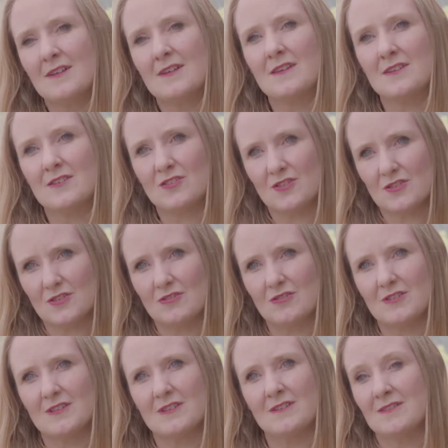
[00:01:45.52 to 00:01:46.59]
that
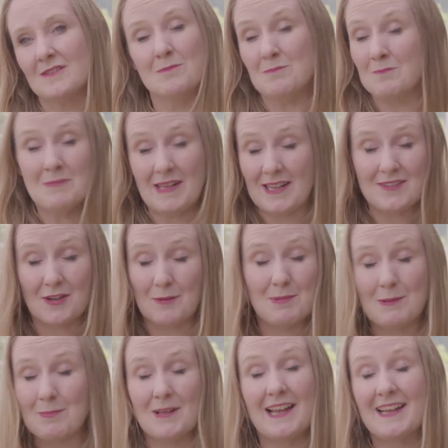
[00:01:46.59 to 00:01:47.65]
children and young
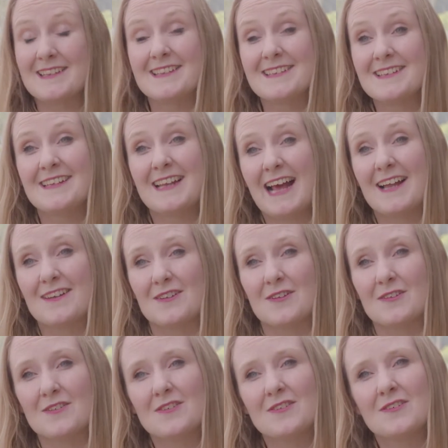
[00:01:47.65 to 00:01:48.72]
people and indeed
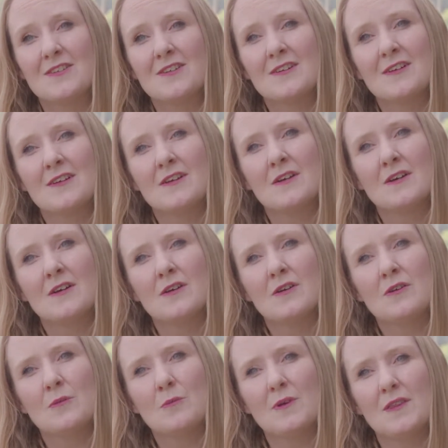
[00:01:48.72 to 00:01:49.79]
adults
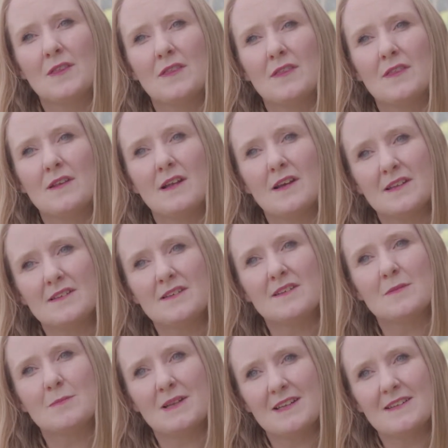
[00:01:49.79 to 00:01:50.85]
with learning
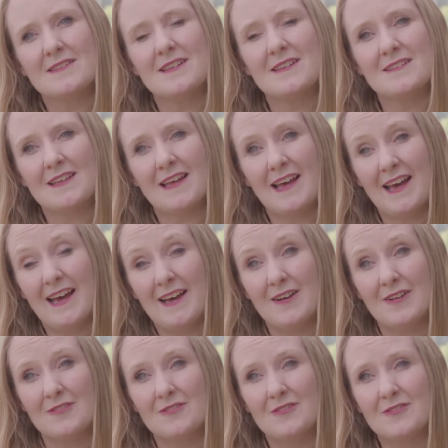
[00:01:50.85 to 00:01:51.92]
disabilities
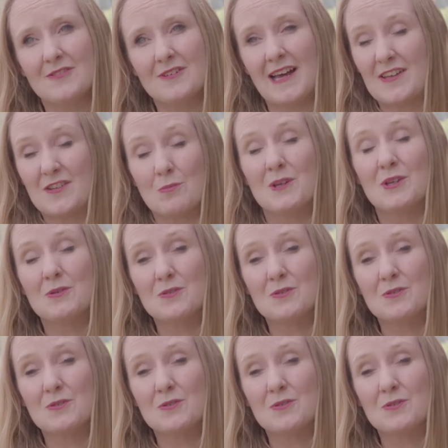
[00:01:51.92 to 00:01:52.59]
have, as we